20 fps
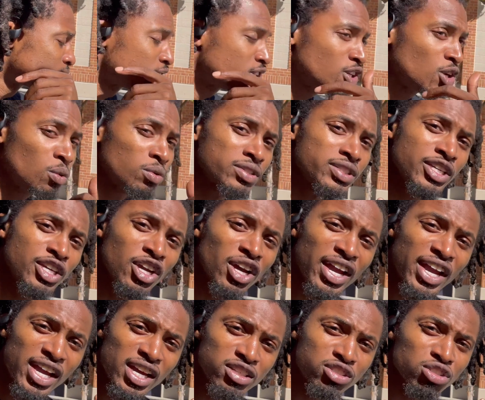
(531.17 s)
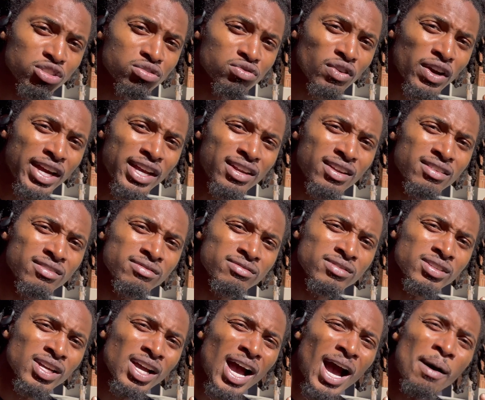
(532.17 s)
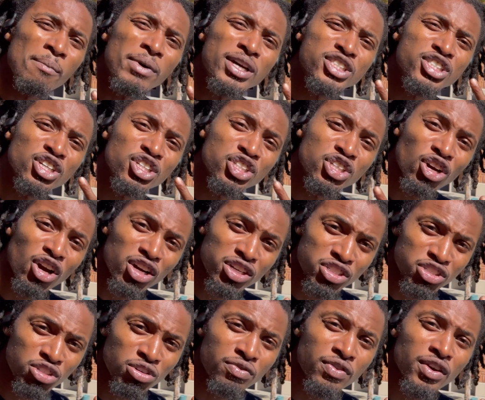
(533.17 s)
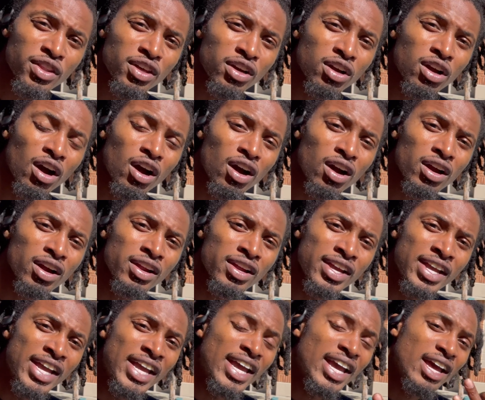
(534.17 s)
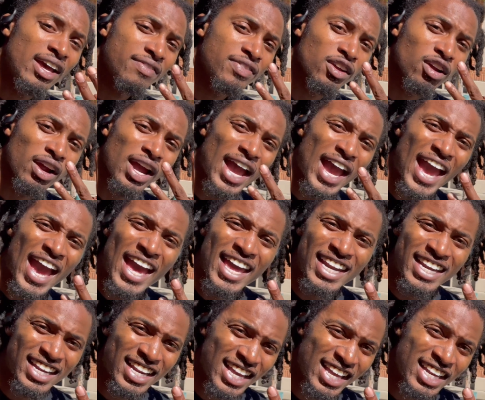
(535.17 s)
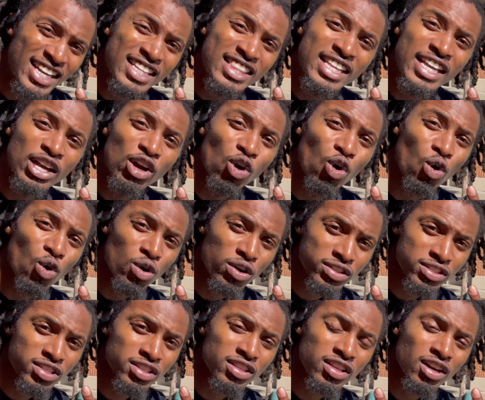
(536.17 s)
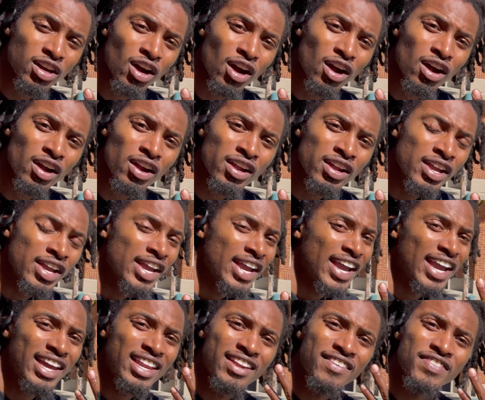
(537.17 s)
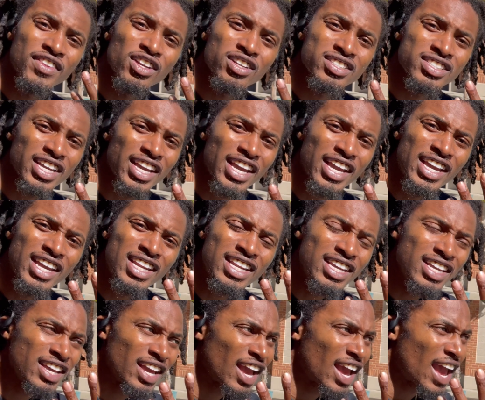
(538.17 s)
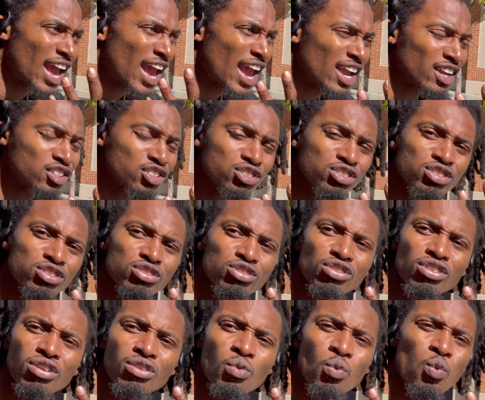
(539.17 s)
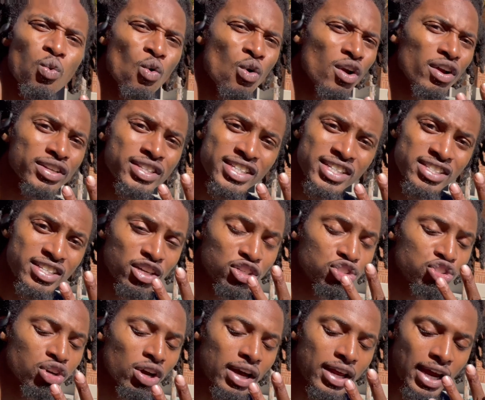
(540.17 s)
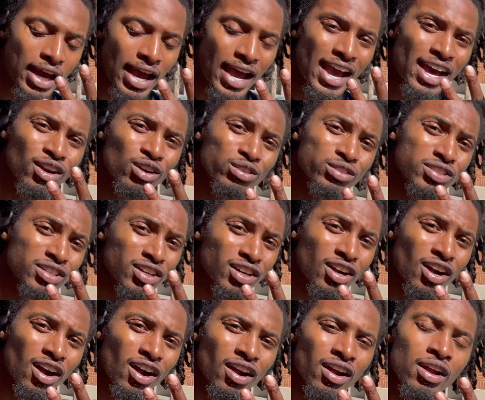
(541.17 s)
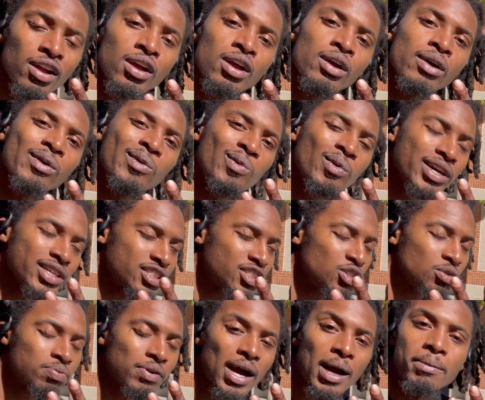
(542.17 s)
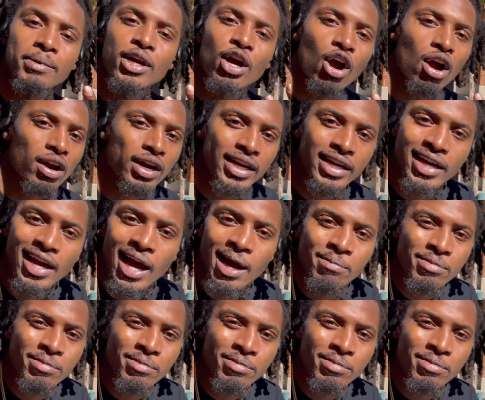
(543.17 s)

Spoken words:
You will see your interest rate, how much they're charging you for the car, if they're adding anything onto the car, and if there's any extra warranties they're trying to add onto the car, which you probably already got